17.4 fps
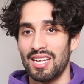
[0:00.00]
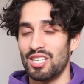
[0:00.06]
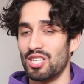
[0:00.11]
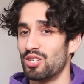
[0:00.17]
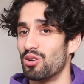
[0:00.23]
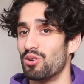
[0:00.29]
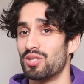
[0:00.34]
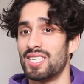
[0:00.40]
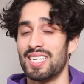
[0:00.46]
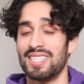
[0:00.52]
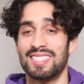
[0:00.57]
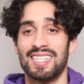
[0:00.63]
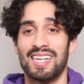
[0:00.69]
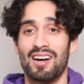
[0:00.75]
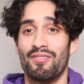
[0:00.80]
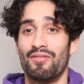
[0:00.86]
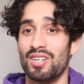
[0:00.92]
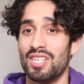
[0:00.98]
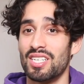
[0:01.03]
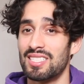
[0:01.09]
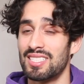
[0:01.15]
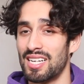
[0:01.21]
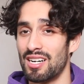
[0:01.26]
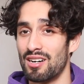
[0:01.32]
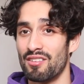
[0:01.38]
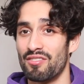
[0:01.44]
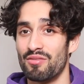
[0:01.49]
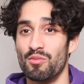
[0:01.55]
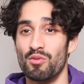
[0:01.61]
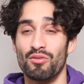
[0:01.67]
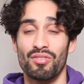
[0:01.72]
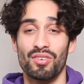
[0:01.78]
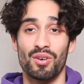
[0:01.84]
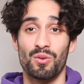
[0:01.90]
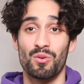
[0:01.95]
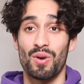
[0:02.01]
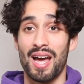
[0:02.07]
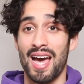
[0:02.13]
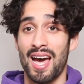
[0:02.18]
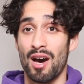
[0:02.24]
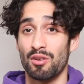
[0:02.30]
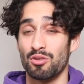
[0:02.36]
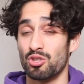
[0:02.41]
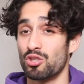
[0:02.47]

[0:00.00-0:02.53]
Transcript: you know, test it out for yourself, move it around.